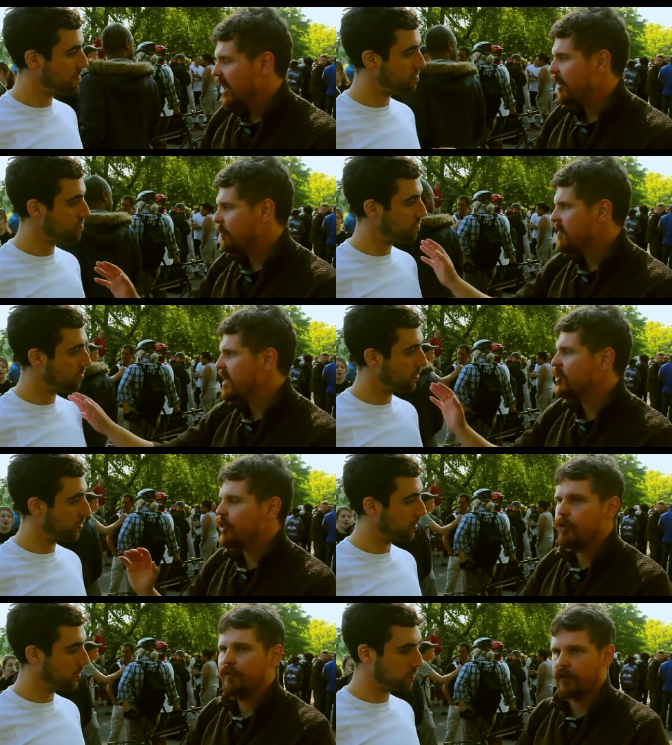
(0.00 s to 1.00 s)
Speaker 1: It, me and
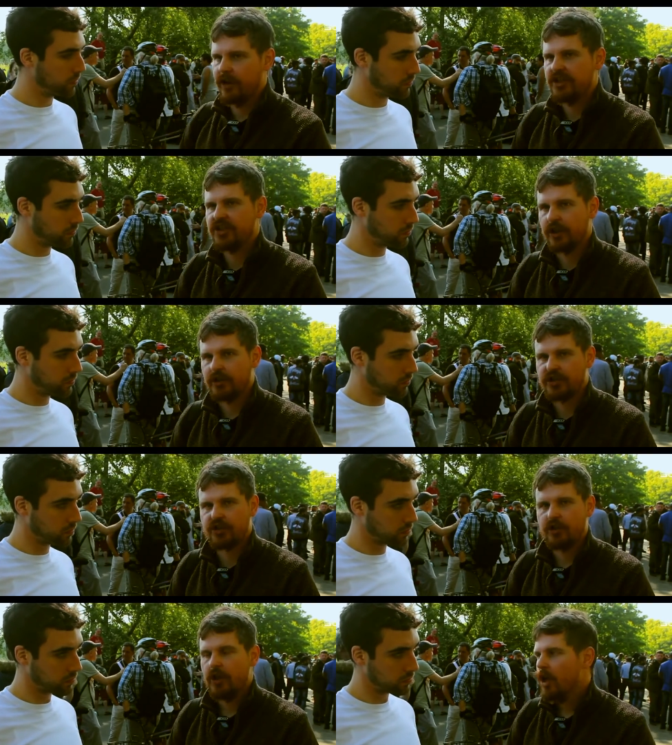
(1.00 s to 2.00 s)
you, for
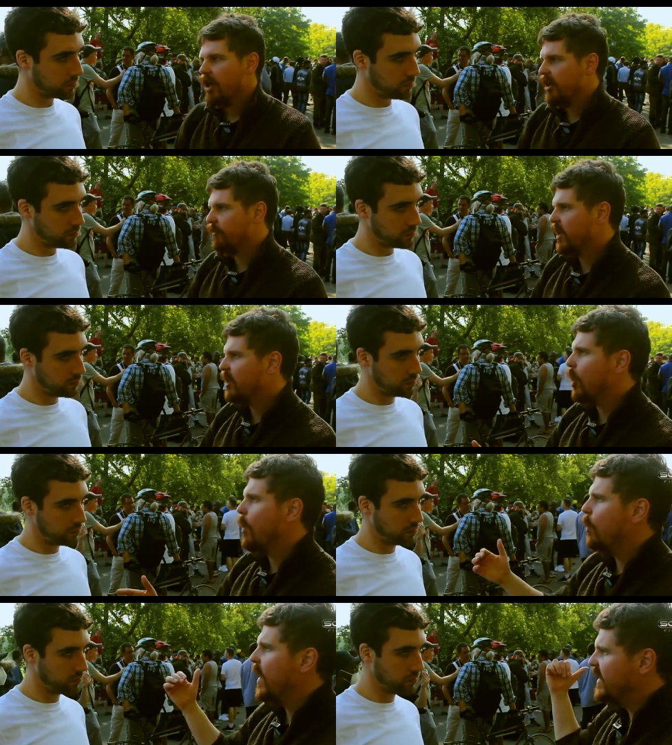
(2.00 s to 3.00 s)
instance, if we
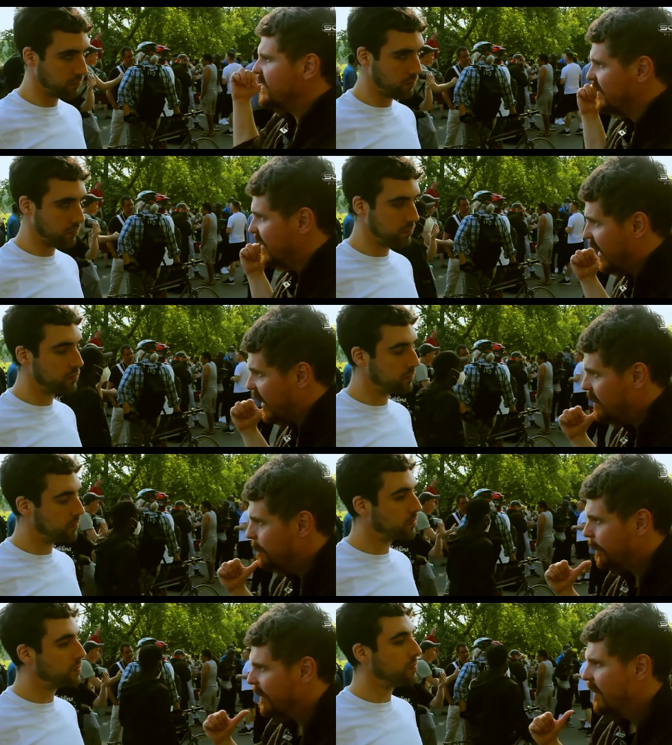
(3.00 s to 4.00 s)
go away today
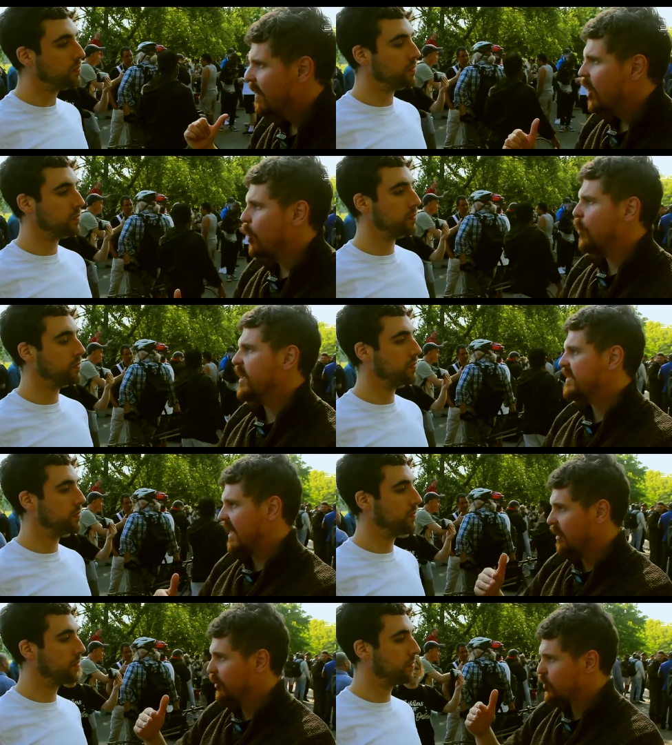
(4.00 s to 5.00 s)
and we
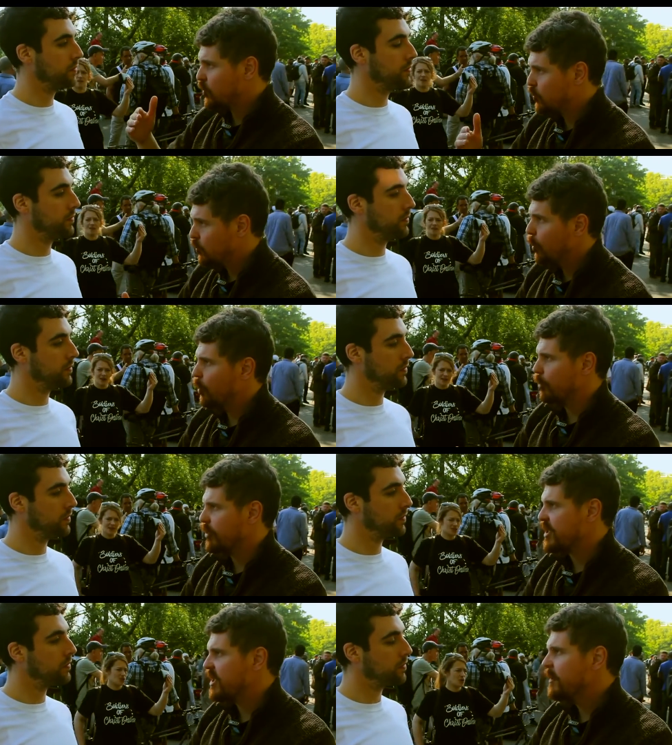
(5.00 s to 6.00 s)
tell the
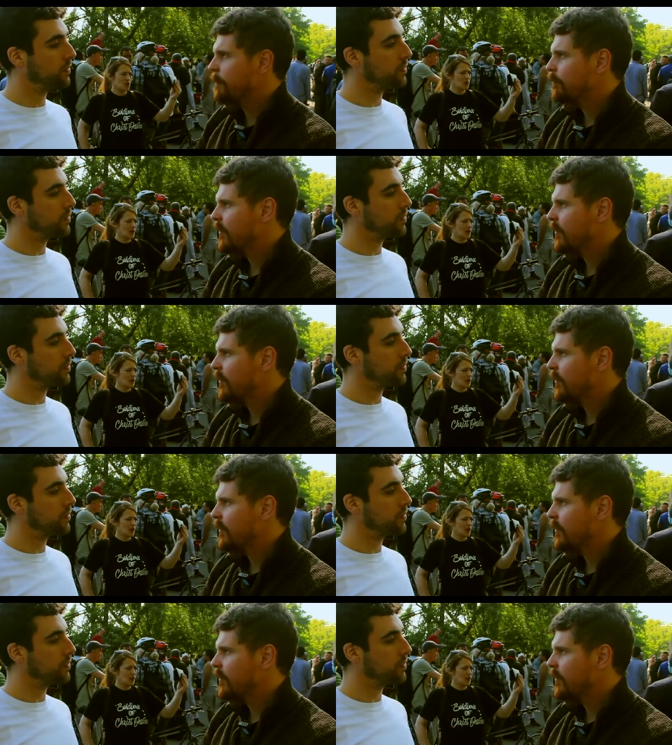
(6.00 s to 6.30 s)
story